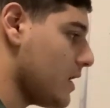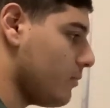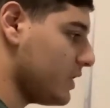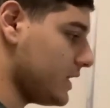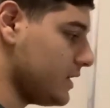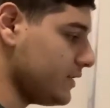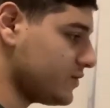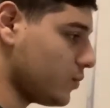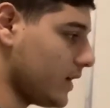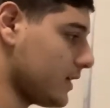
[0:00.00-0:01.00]
But here's
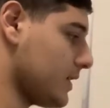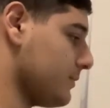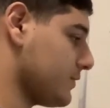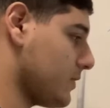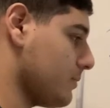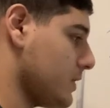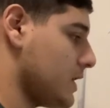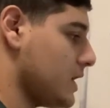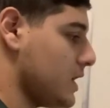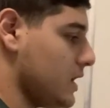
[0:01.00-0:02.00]
where it comes from.
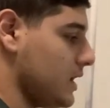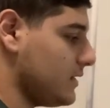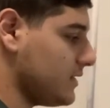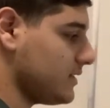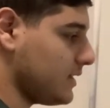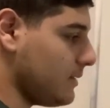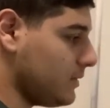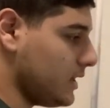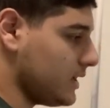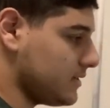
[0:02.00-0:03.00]
It's the same
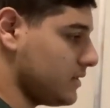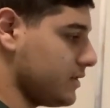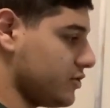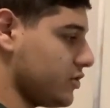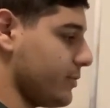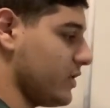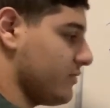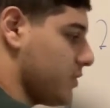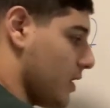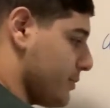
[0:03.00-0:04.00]
thing as the distributive
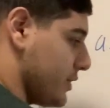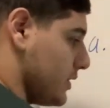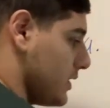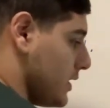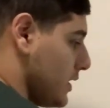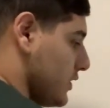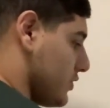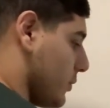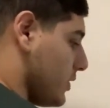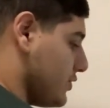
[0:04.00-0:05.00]
property. So I
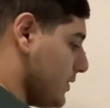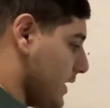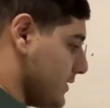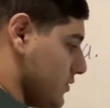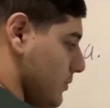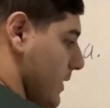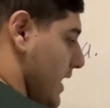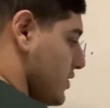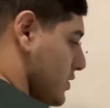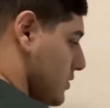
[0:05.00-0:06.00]
want you guys to
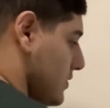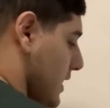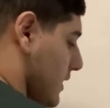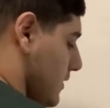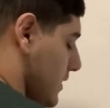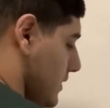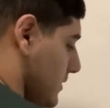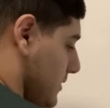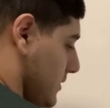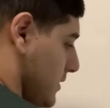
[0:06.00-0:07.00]
imagine you take
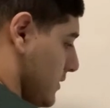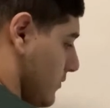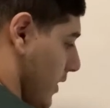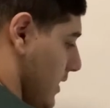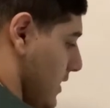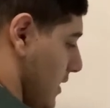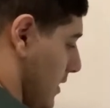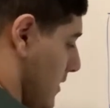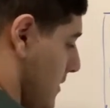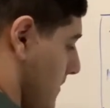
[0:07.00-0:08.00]
this right
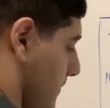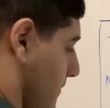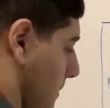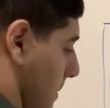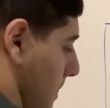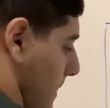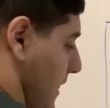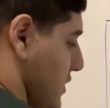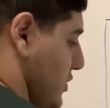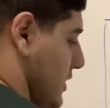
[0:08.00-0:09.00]
here,
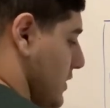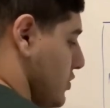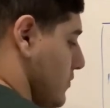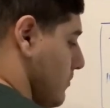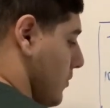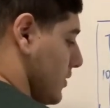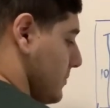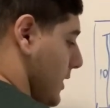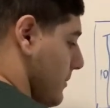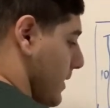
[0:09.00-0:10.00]
and you're going to
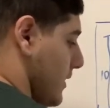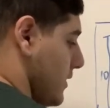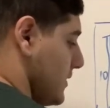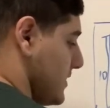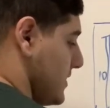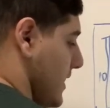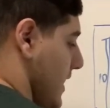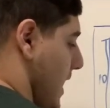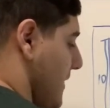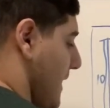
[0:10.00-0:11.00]
multiply it by this,
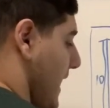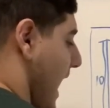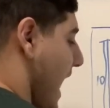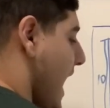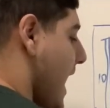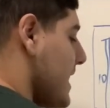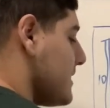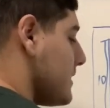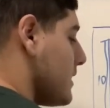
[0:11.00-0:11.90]
and then add